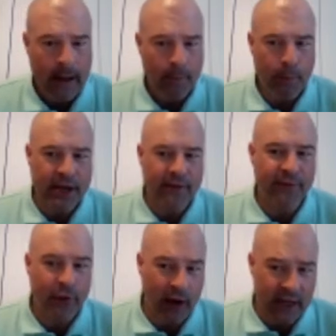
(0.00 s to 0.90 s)
but
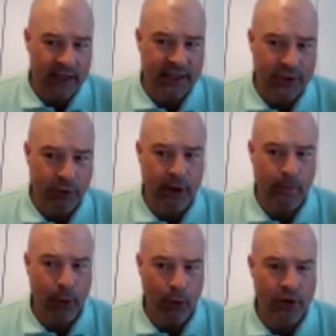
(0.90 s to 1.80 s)
for us, it's really
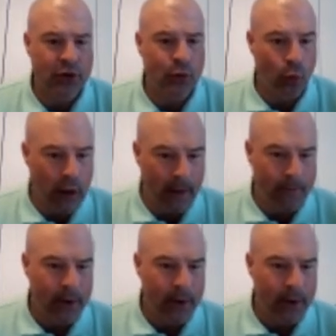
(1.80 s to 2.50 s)
important to whip